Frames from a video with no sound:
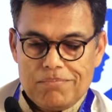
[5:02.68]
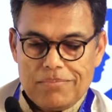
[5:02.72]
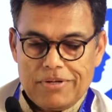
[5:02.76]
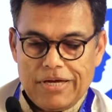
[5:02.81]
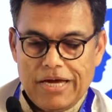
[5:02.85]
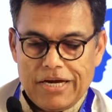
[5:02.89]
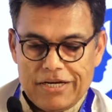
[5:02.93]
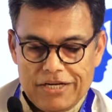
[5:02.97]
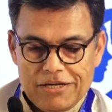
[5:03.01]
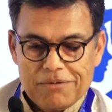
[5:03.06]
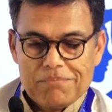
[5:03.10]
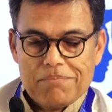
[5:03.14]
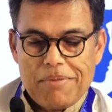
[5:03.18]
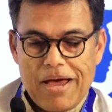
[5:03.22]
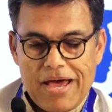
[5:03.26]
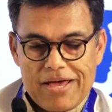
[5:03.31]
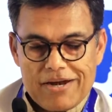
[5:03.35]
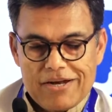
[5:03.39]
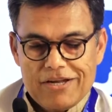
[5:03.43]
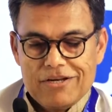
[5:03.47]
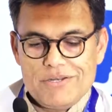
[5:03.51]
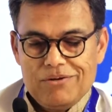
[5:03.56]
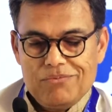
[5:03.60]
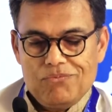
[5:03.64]
getting
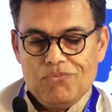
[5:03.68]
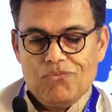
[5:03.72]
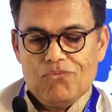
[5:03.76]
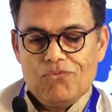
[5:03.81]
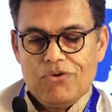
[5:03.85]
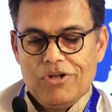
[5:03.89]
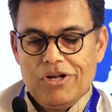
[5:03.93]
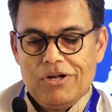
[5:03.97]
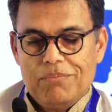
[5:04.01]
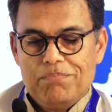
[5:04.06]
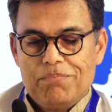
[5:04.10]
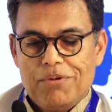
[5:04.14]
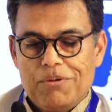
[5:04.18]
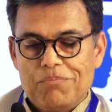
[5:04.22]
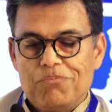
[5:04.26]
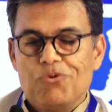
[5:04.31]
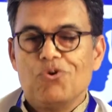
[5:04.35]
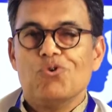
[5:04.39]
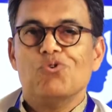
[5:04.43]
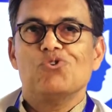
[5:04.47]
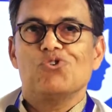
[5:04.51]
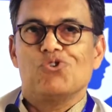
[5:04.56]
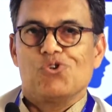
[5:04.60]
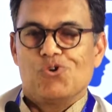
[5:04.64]
married will
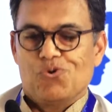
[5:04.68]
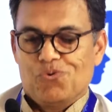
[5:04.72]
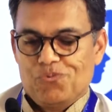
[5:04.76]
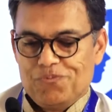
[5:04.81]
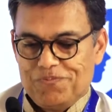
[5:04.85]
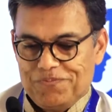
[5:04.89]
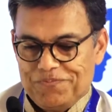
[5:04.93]
bemuse you.